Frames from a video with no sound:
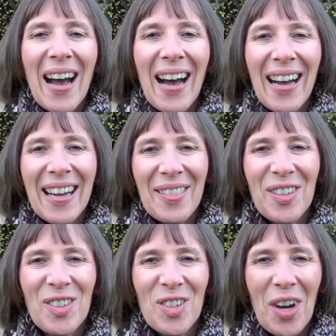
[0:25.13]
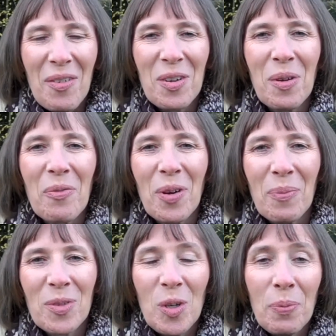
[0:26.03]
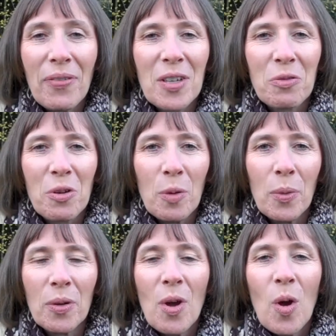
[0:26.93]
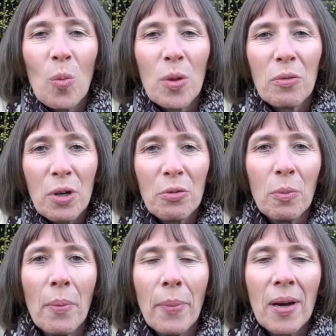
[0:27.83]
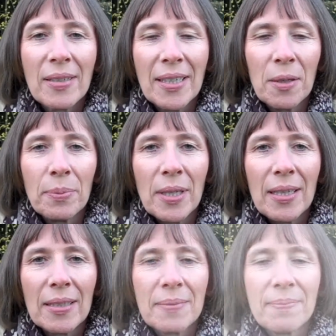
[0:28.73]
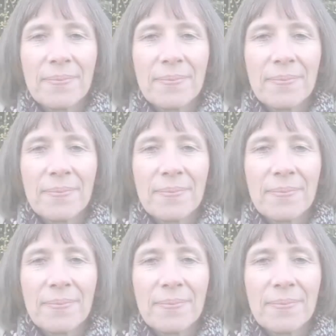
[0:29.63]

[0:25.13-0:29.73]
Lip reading: Hi, this is Sharon Newey from Super Fast Recruitment with a recruitment marketing update.